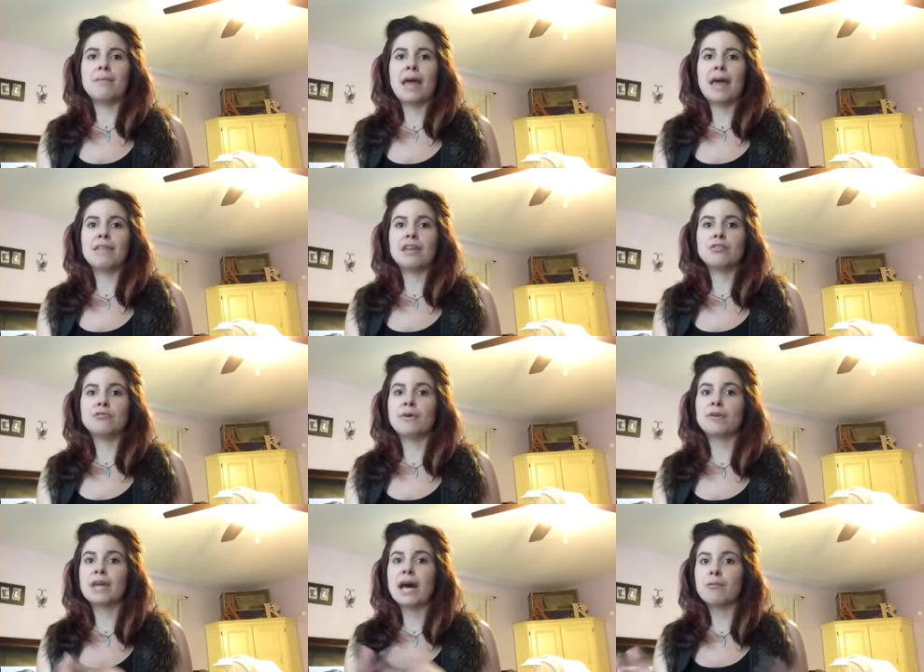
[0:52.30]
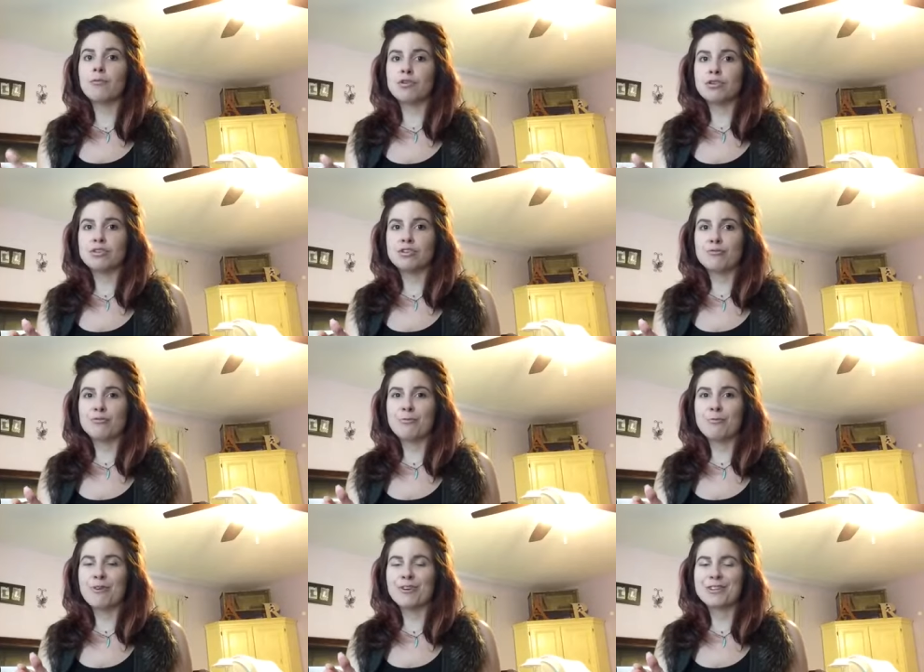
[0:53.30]
And then you build that
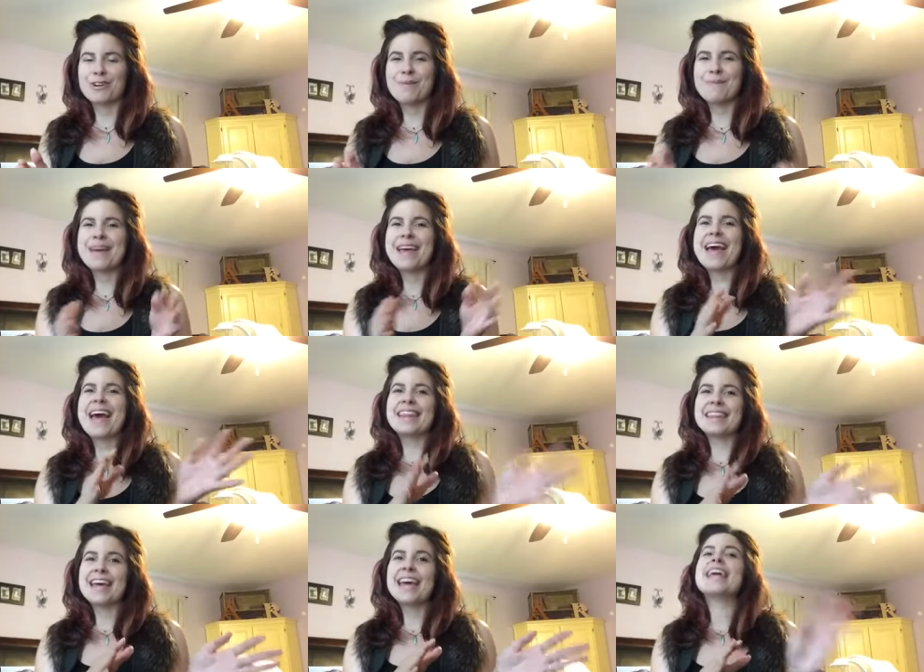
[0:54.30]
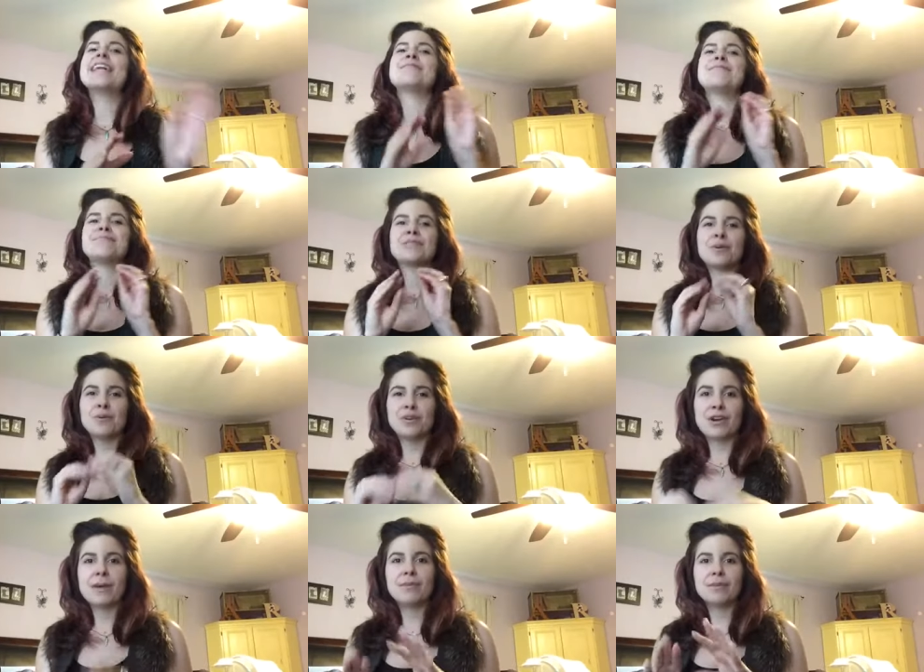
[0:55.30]
wardrobe, and then when
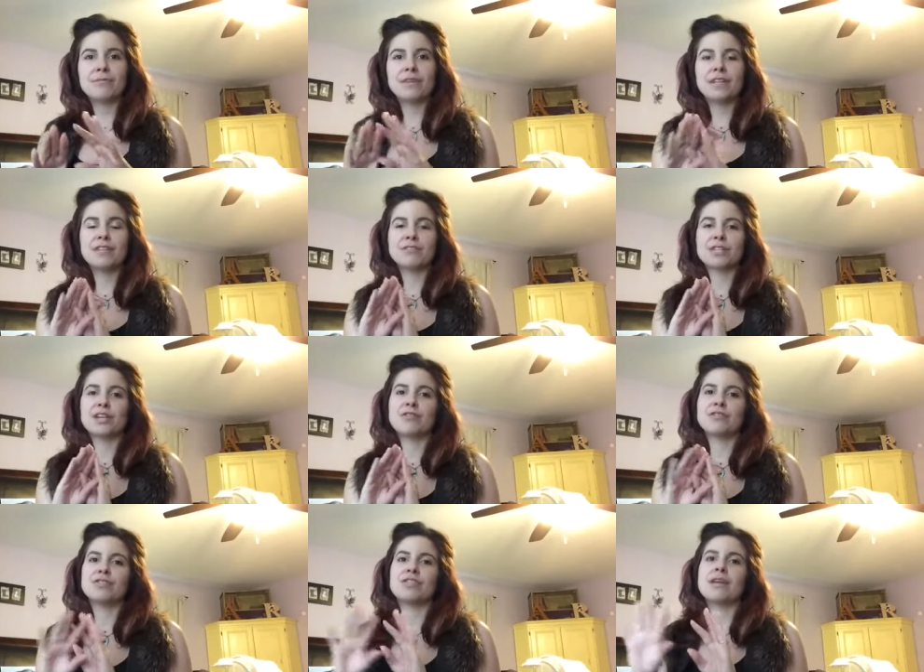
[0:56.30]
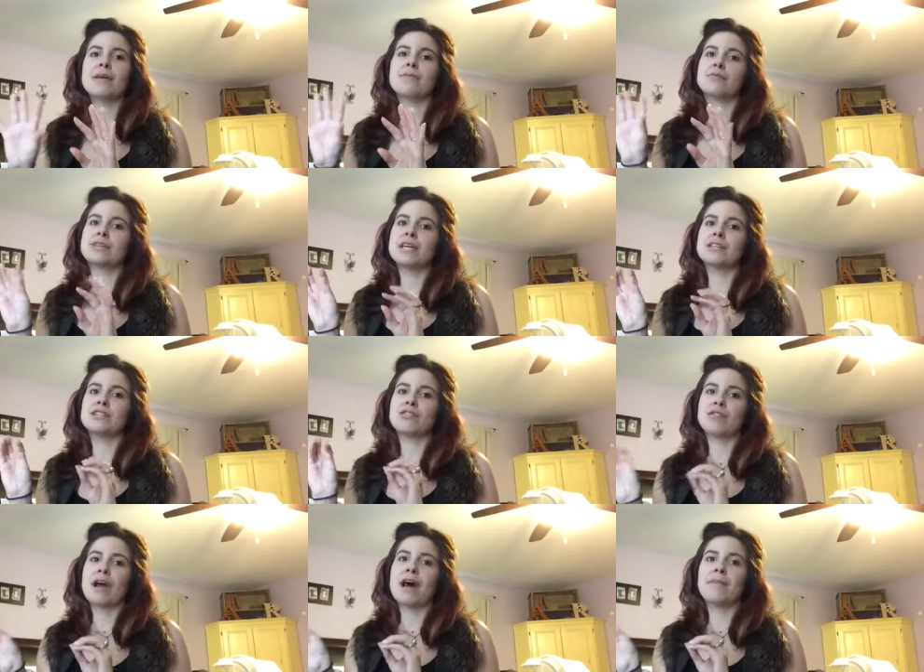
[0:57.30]
you're able to fit in those clothes, you're able then to
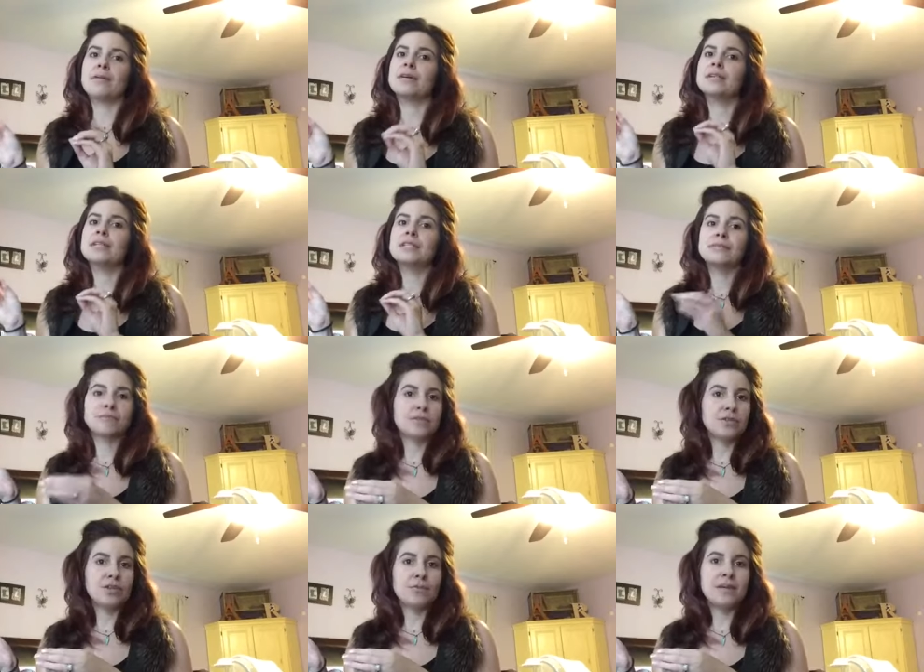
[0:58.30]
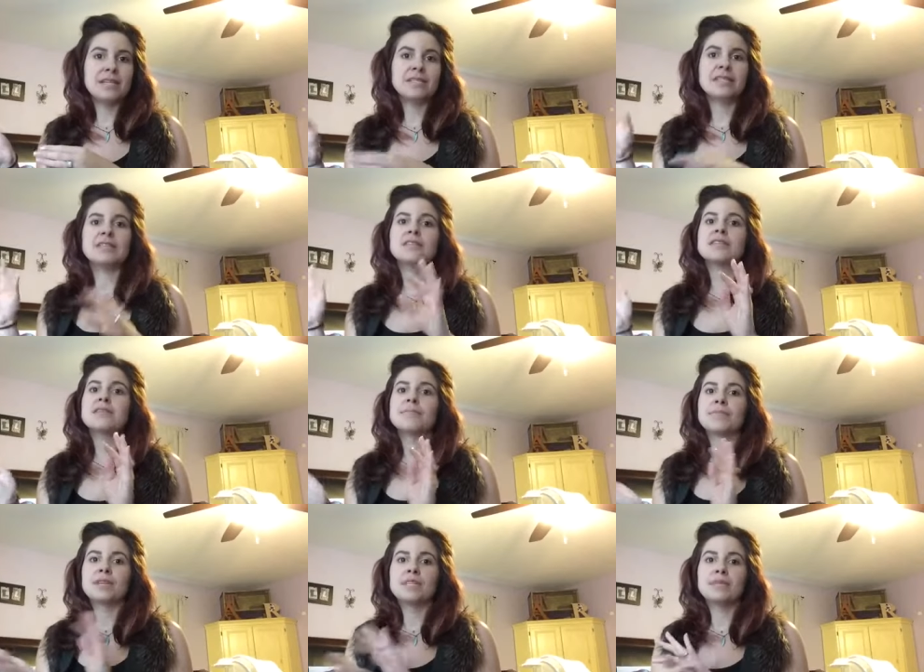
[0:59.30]
grab new pieces
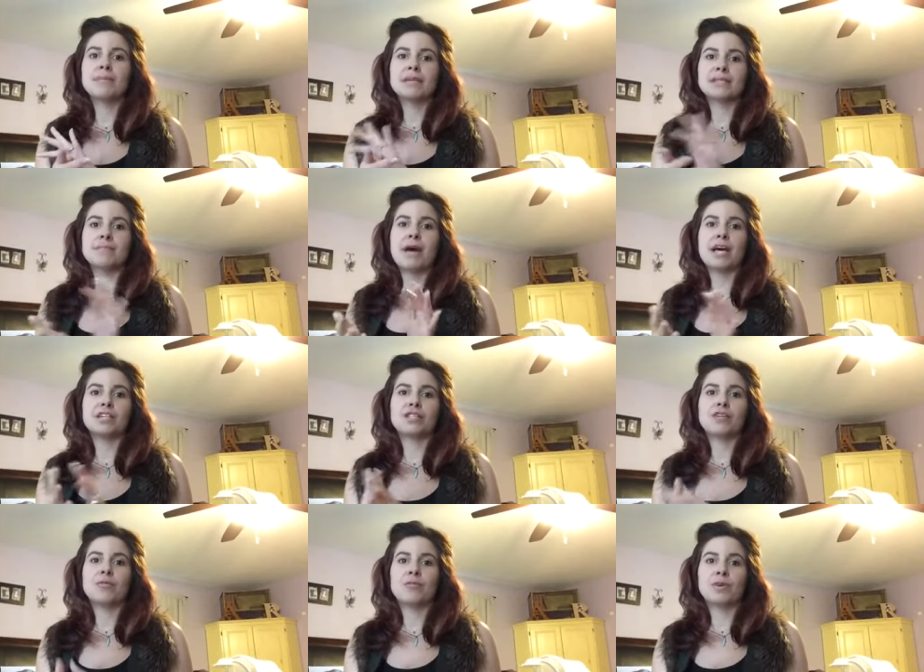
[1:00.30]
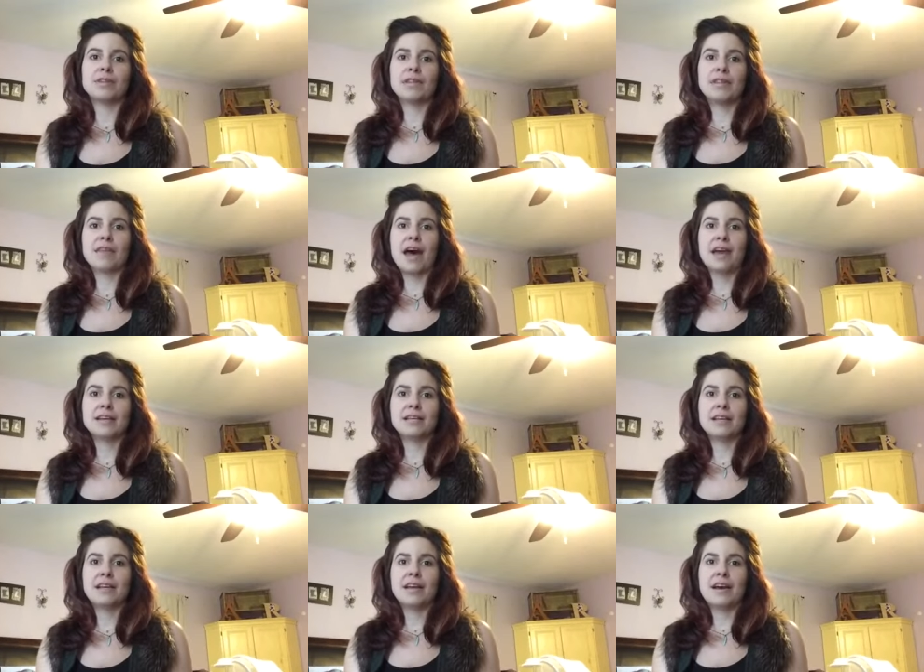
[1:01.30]
to mix and match within that
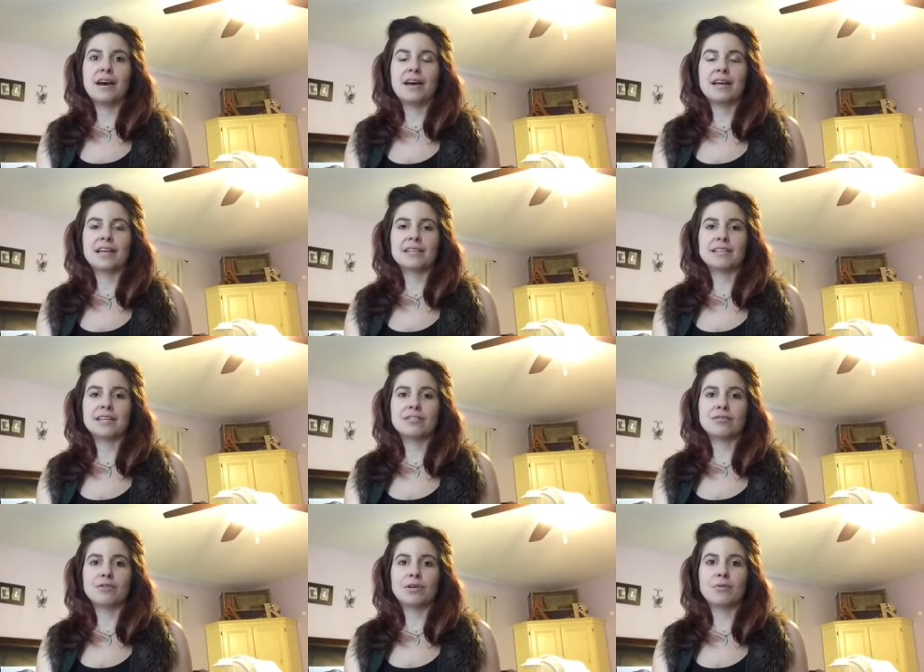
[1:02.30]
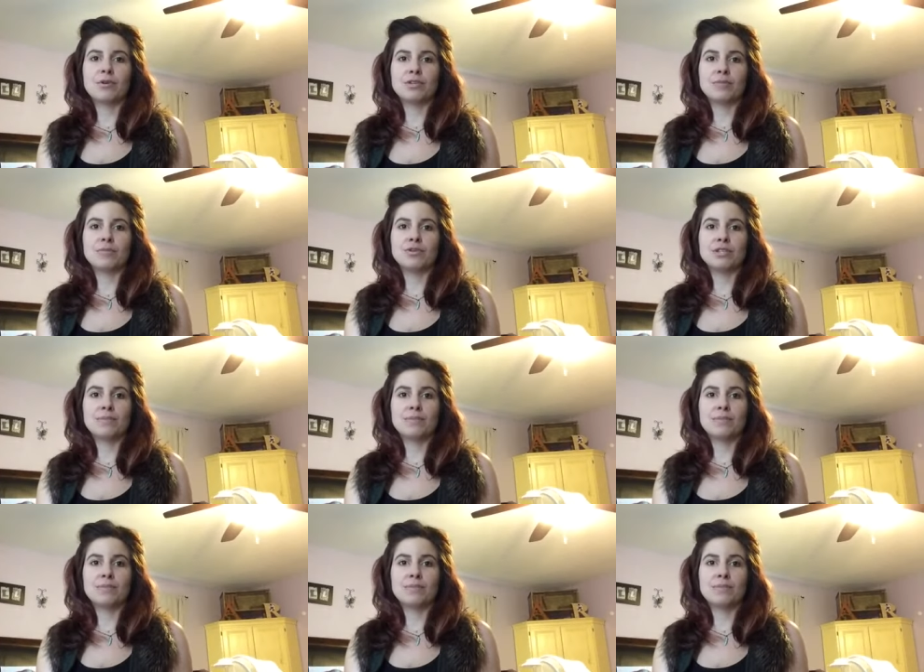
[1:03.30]
accessory wardrobe you just